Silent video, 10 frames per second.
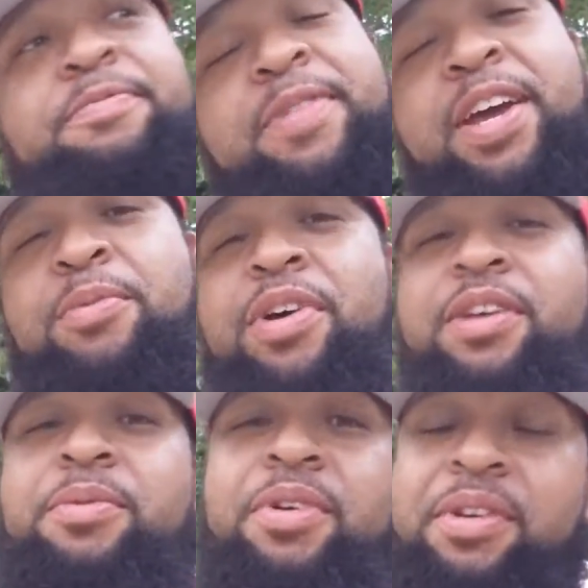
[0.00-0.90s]
man,
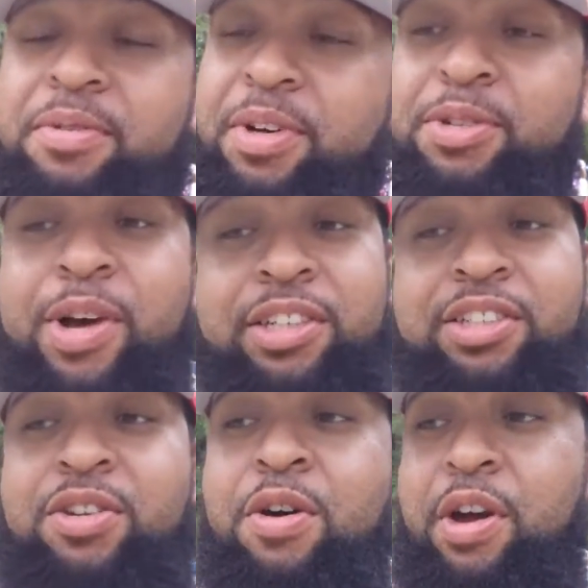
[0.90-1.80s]
where do I
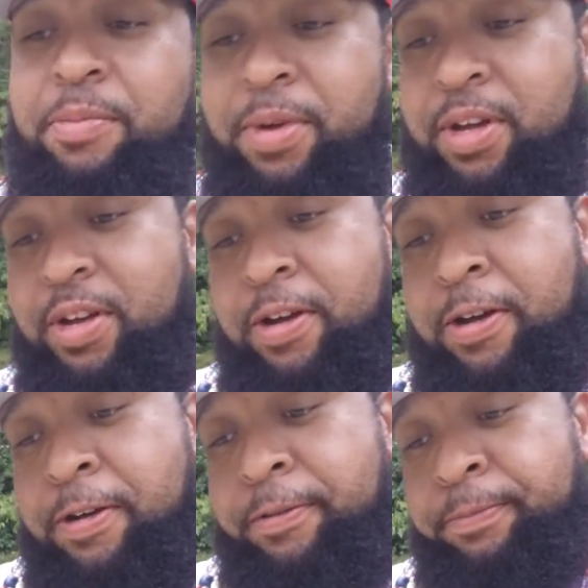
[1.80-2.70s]
start,
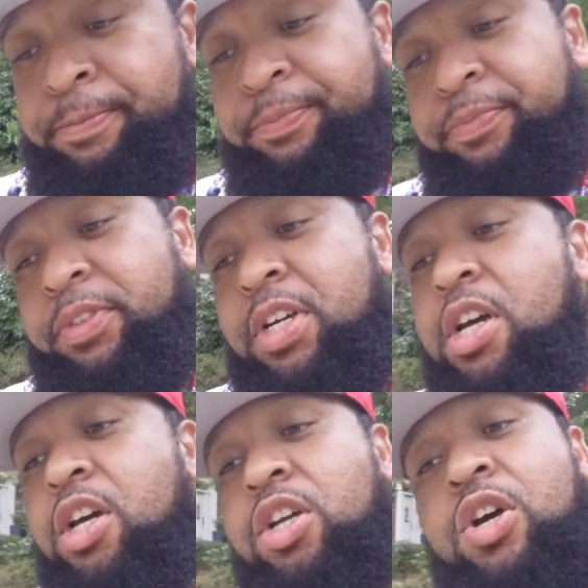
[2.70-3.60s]
man?
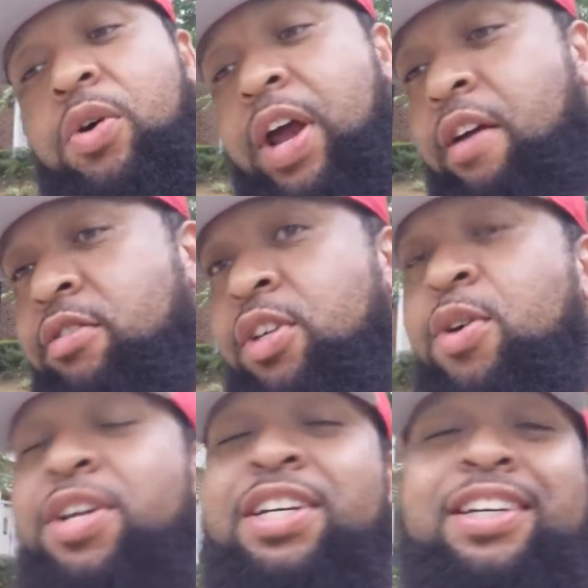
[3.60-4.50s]
You know,
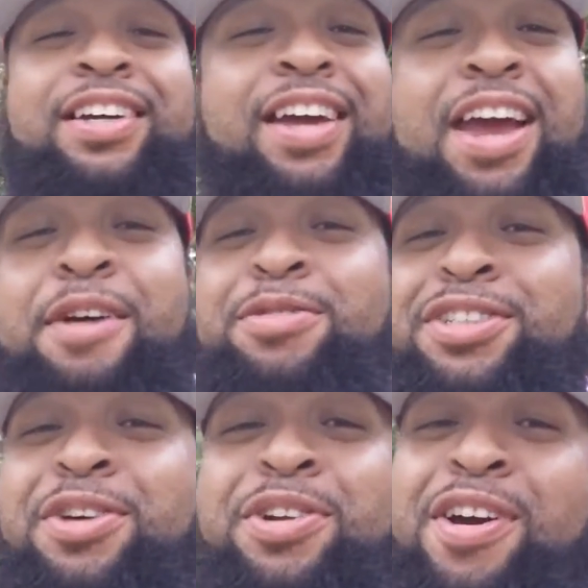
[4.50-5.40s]
Arizona
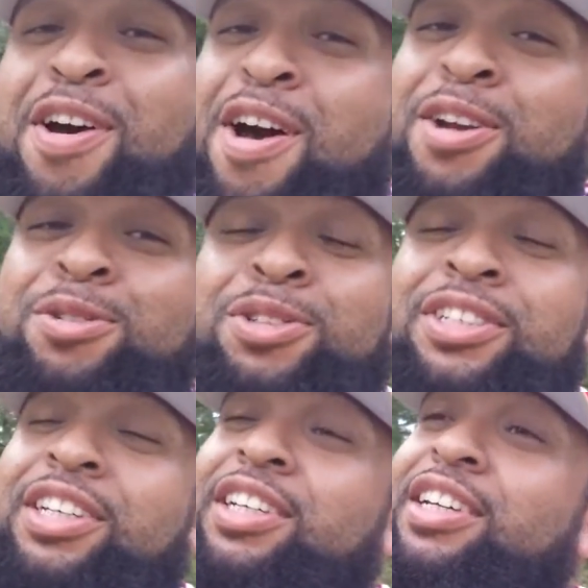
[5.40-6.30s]
Cardinals.
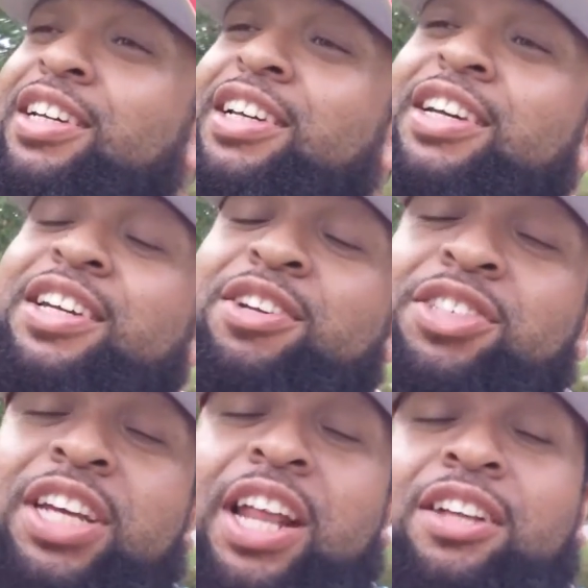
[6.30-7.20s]
Yo,
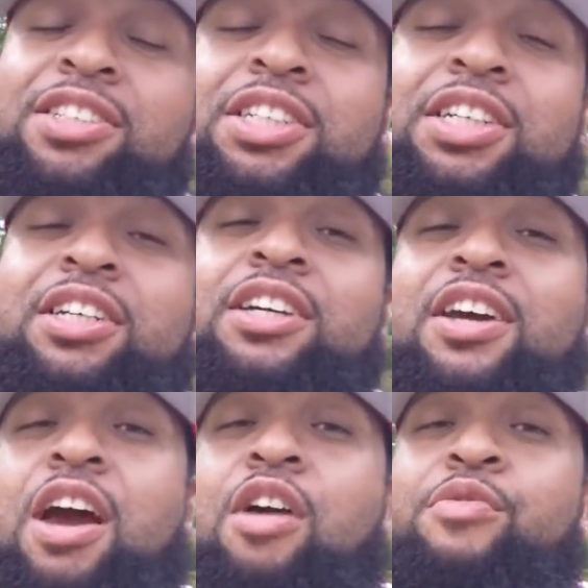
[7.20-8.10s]
shout out to
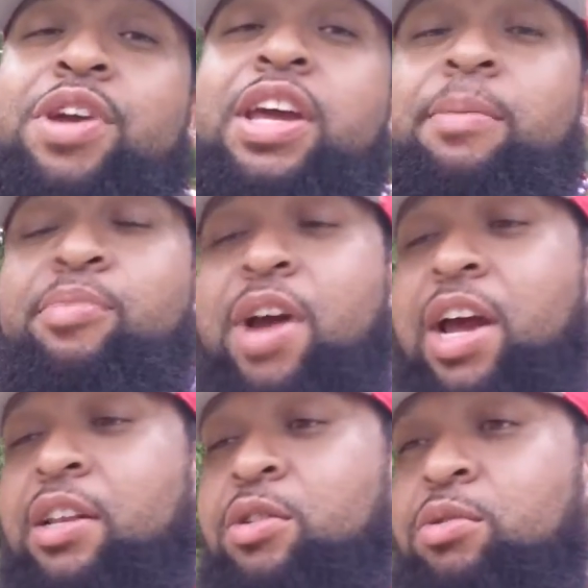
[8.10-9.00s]
Kyrie and
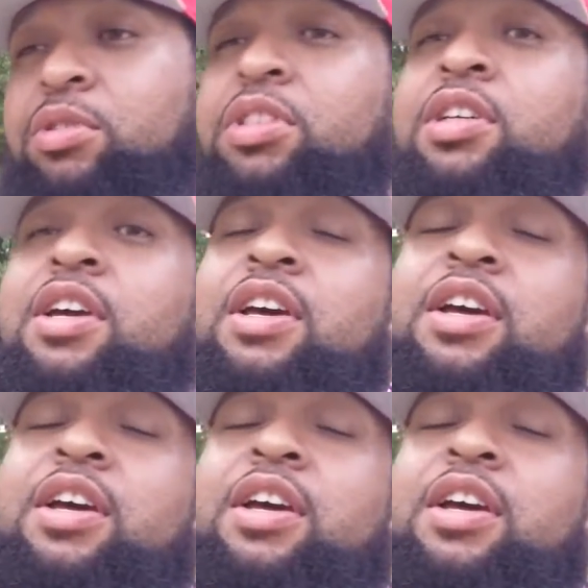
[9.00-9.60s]
Brian Lutz.